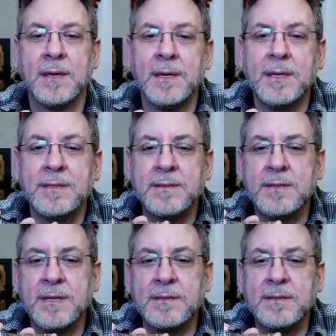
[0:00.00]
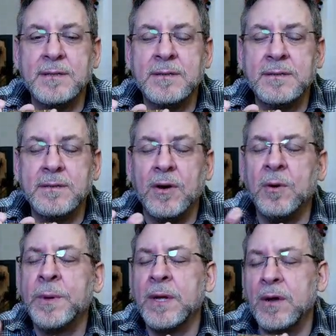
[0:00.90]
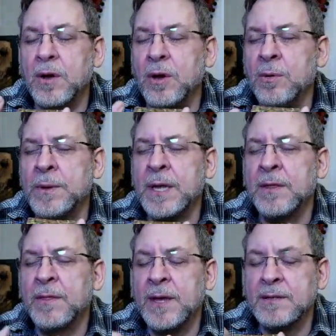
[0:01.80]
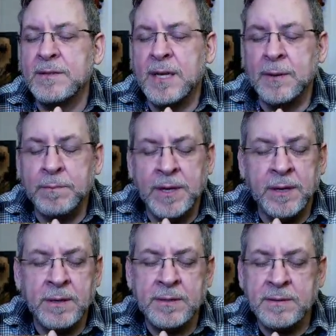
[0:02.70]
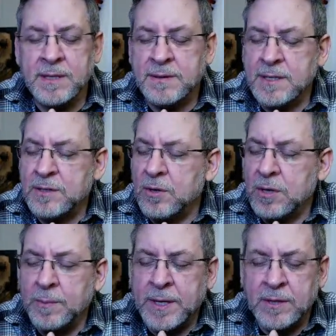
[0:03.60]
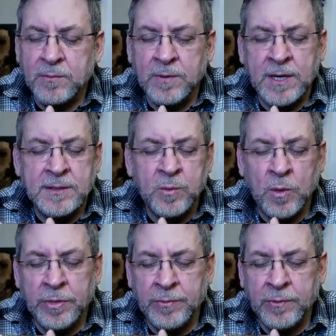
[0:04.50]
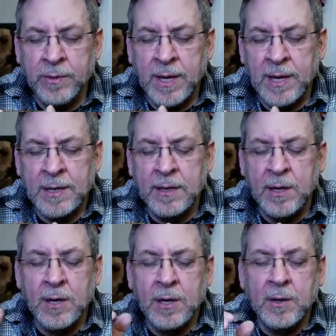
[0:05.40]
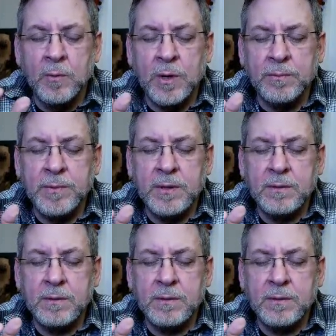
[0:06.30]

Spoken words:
6s are about harmony and things getting better, because as I talk about the race 1 through 9, well,